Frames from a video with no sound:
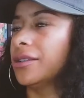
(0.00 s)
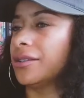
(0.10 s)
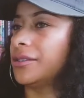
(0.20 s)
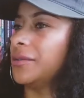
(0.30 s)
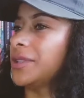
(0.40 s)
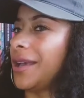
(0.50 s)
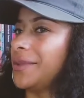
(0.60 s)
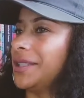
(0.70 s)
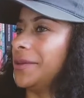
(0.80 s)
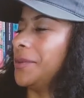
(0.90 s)
So
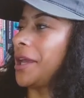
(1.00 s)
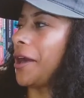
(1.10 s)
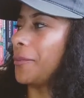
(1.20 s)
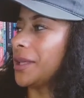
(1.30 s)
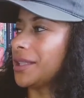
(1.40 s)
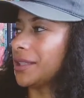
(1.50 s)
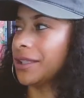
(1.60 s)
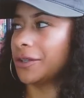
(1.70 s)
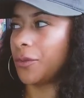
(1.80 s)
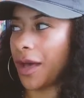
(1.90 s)
sometimes dipping out
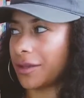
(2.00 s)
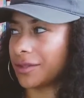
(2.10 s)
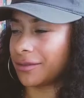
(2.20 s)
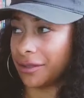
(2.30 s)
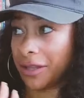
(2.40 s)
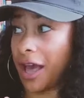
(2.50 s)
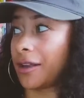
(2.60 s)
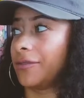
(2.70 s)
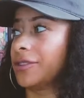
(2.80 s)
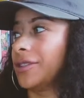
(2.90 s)
mentally whilst a lot
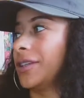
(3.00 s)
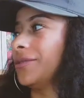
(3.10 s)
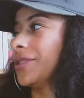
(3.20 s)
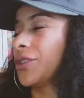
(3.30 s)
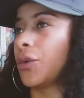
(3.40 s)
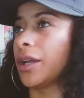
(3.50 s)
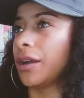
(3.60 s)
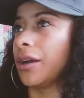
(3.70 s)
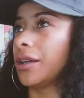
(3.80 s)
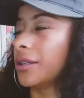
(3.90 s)
of stuff is going
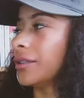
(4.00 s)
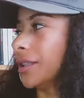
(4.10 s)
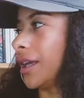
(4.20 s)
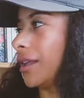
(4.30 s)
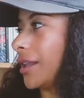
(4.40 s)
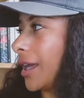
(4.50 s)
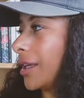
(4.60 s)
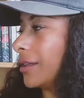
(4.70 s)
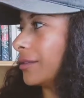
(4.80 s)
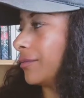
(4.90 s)
on, that
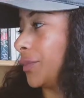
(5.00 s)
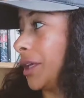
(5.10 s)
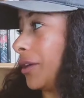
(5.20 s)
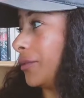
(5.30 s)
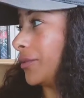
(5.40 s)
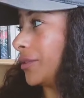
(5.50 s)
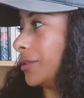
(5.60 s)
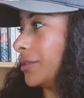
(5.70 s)
could be helpful.